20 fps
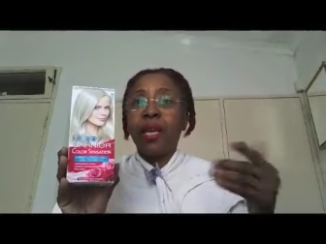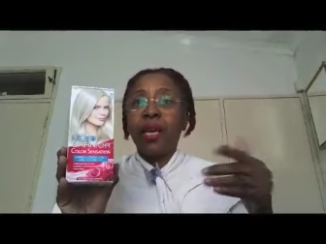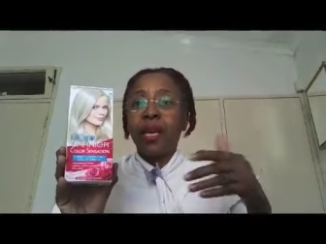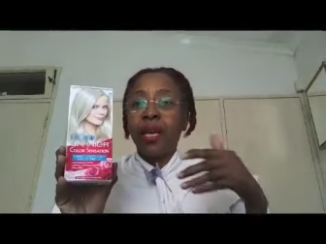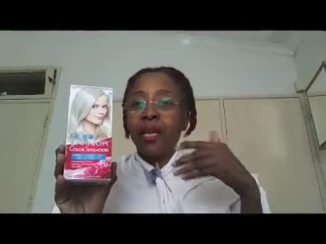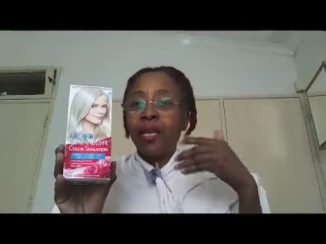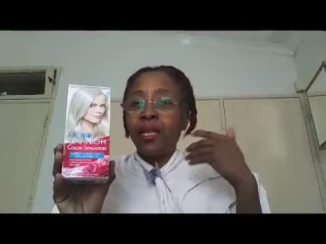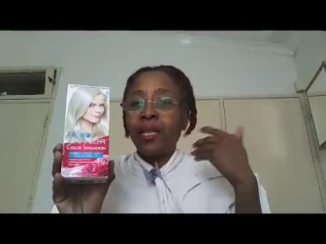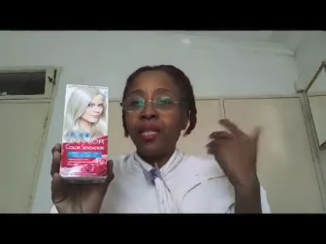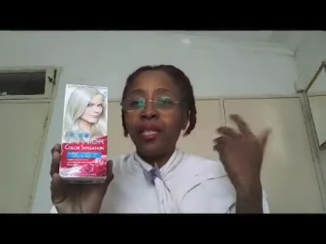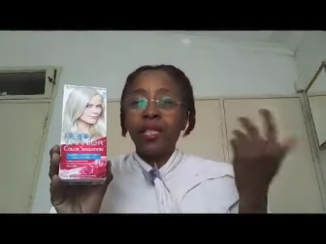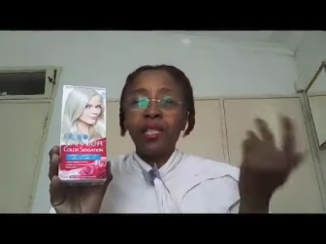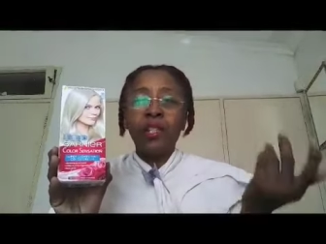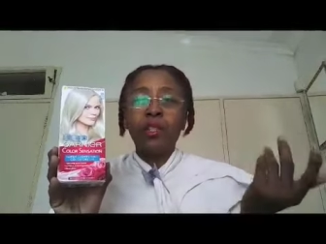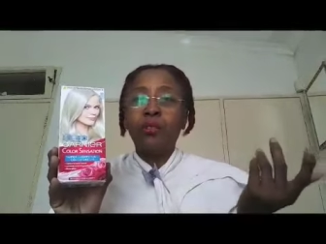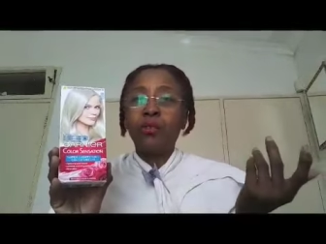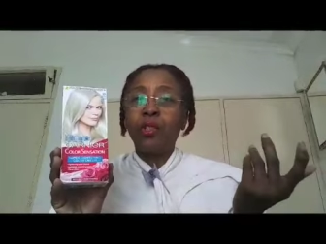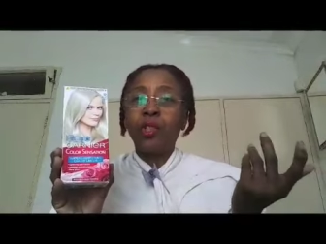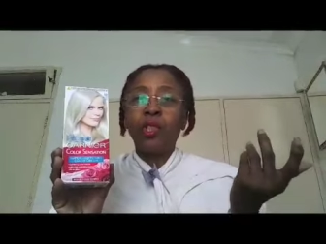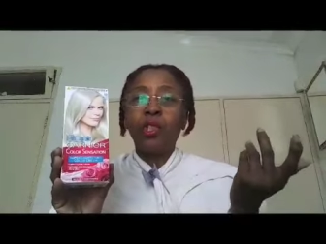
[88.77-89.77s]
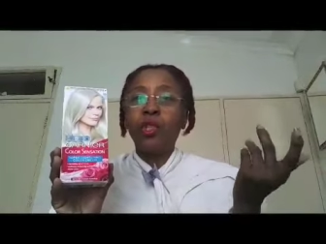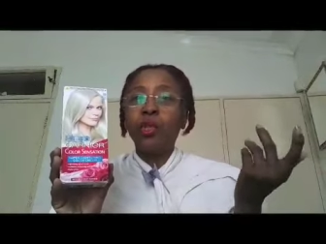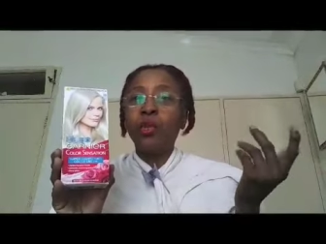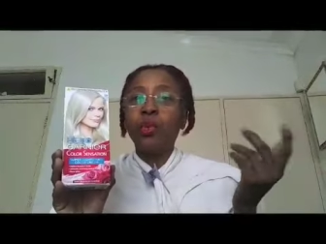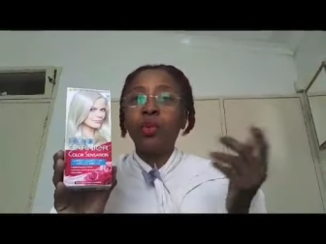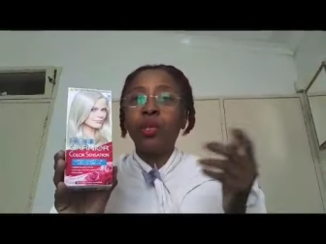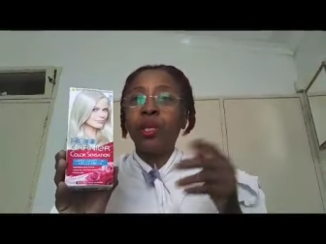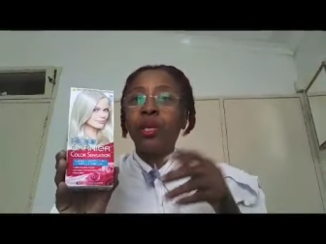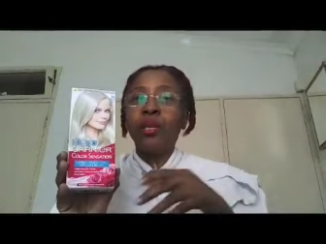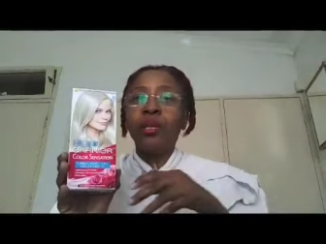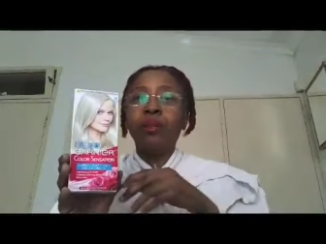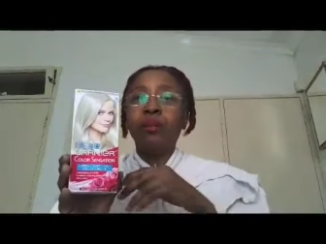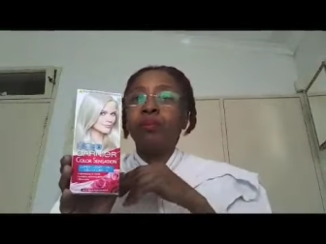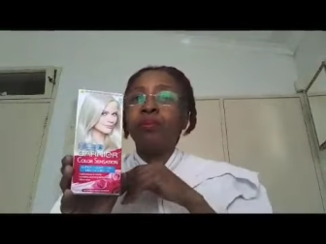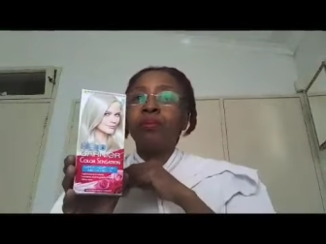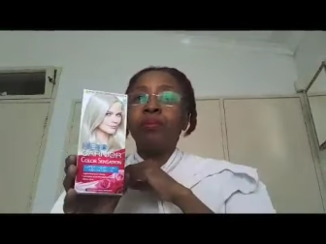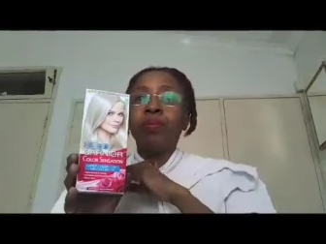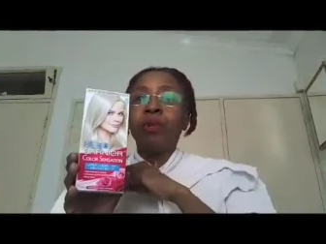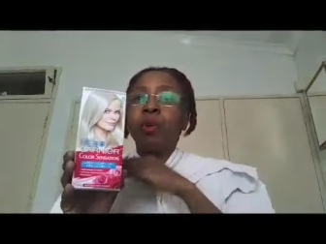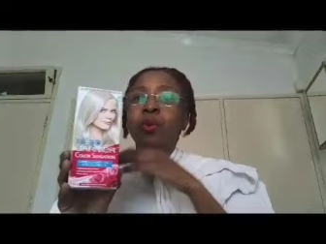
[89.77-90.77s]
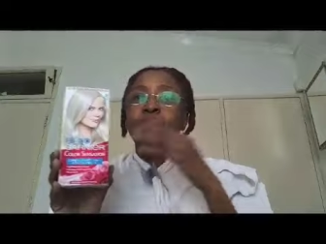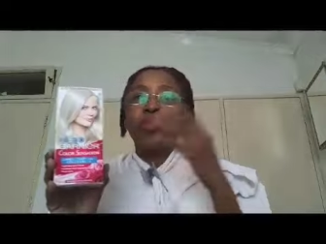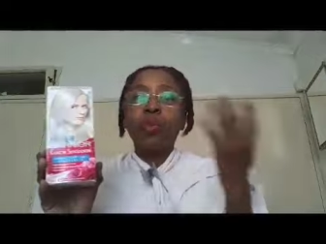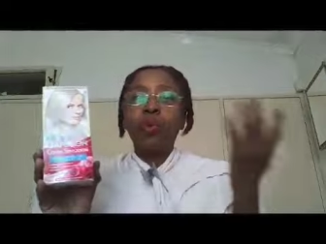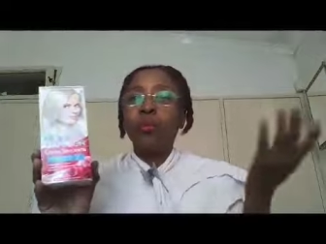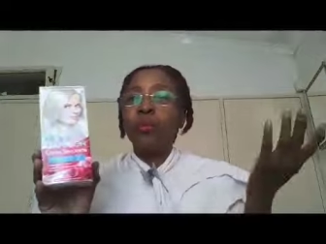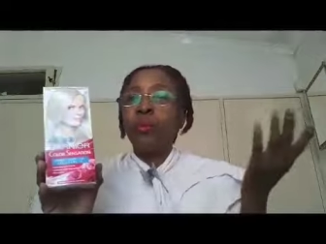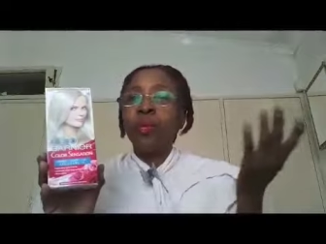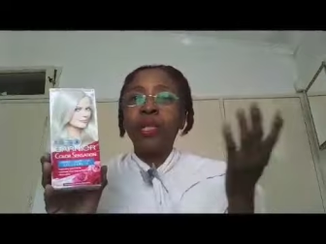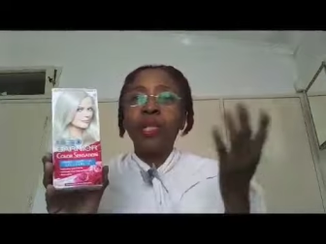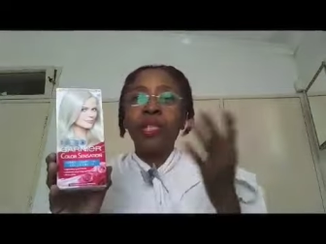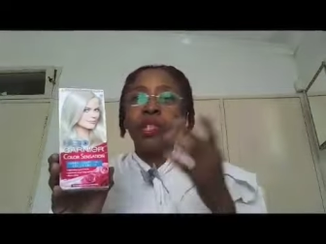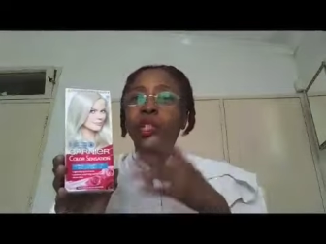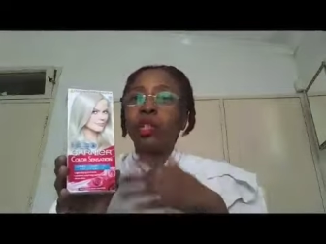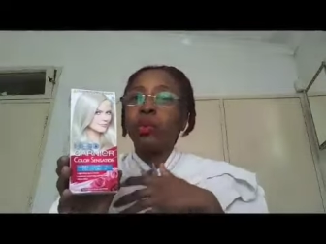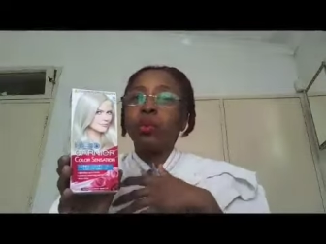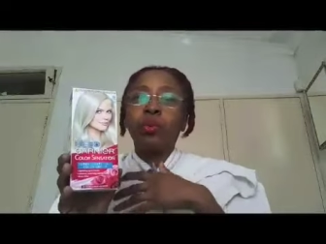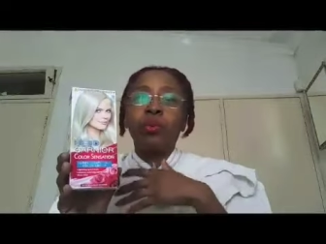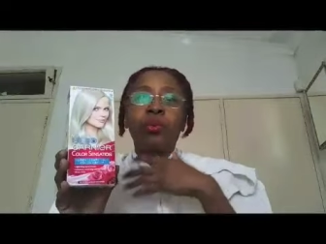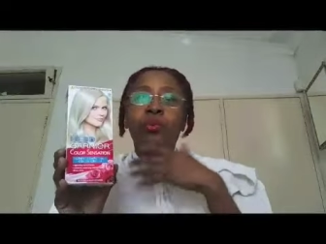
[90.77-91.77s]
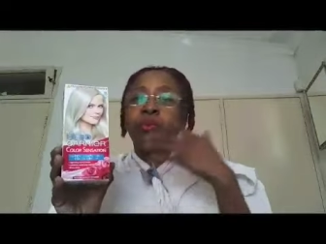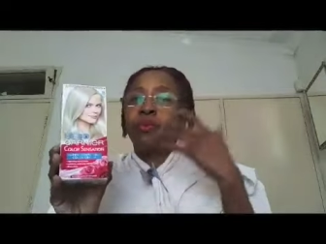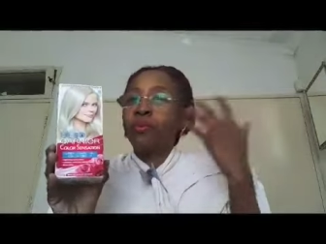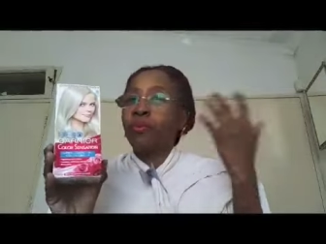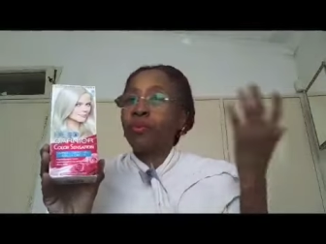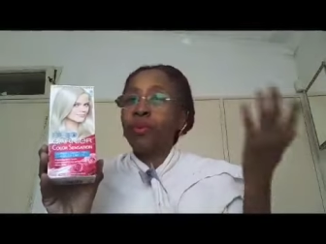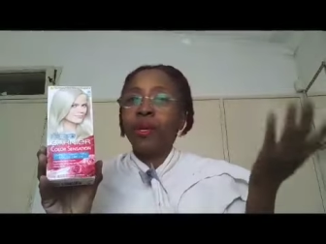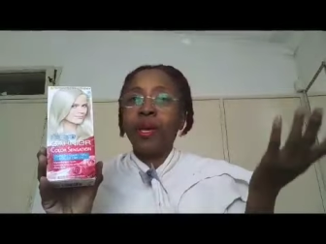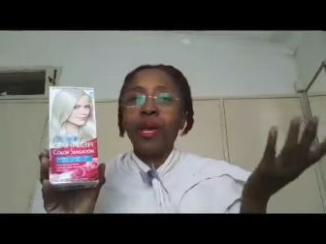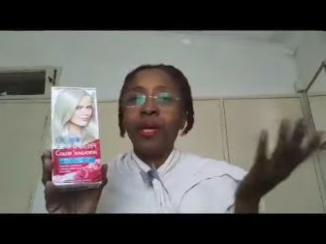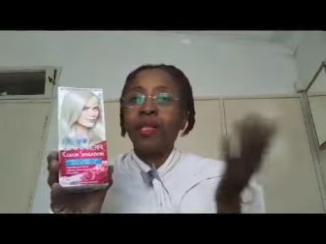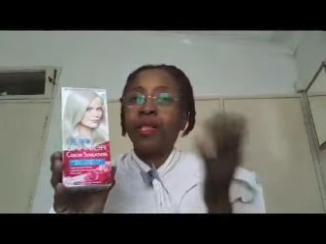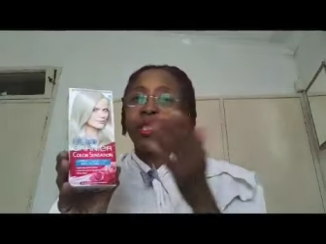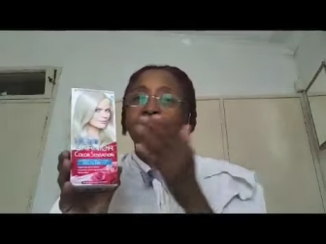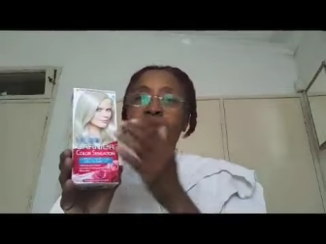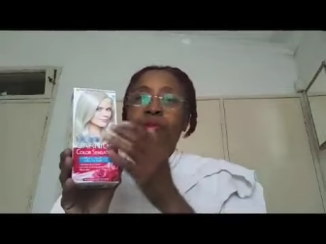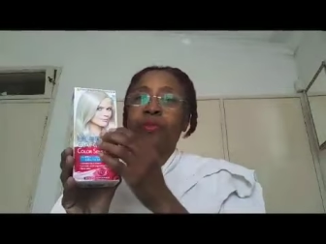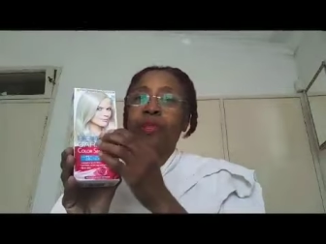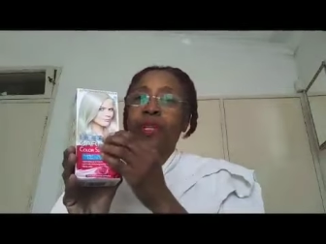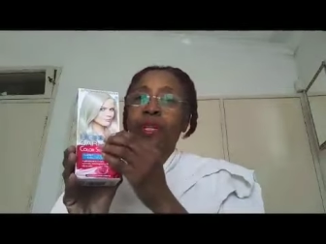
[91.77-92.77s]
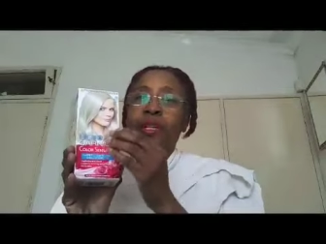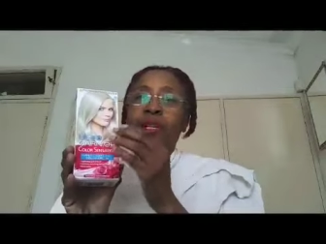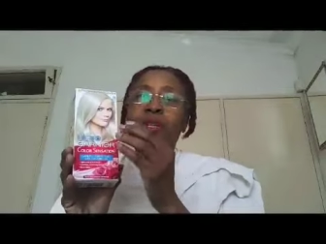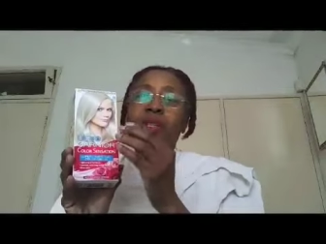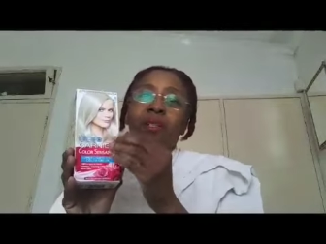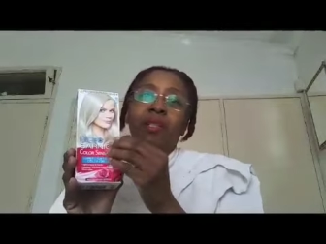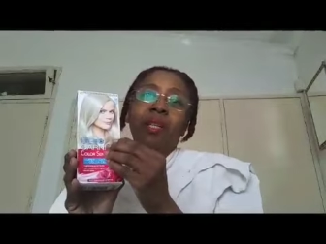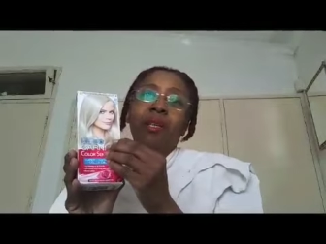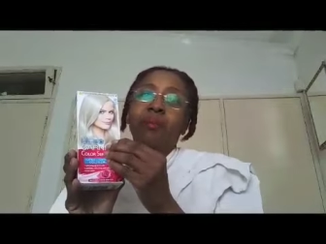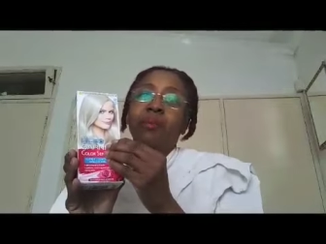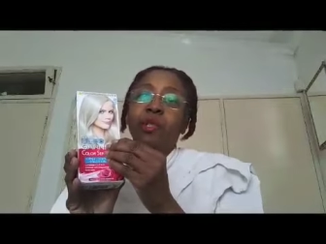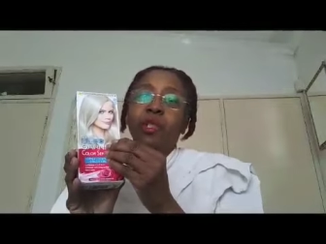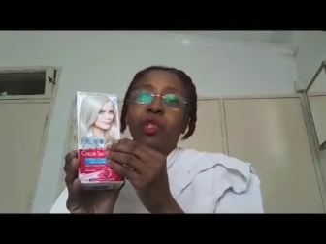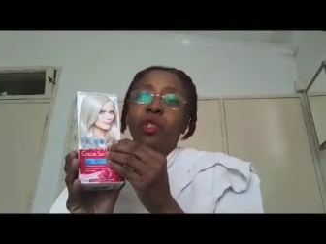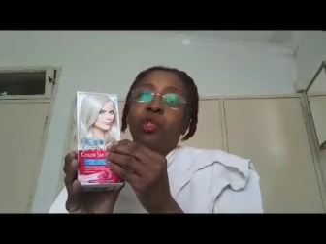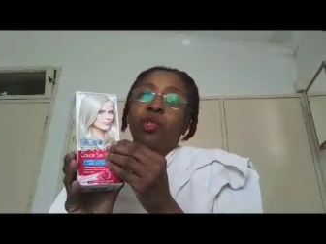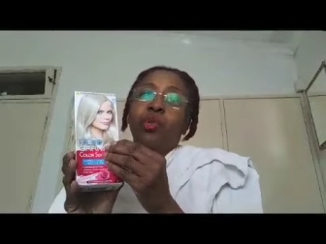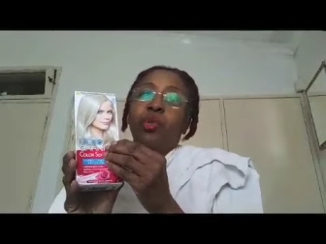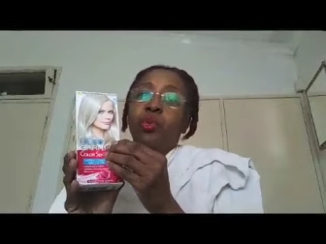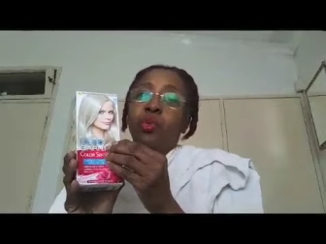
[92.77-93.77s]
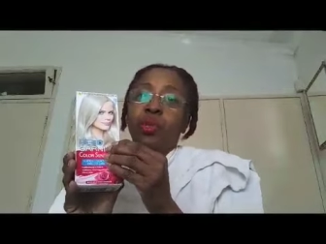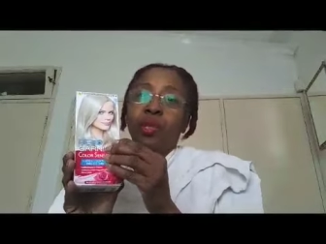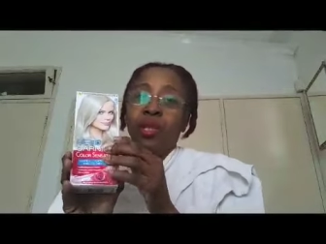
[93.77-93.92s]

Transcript: And instead of just using raw bleach, I just figure, let me just use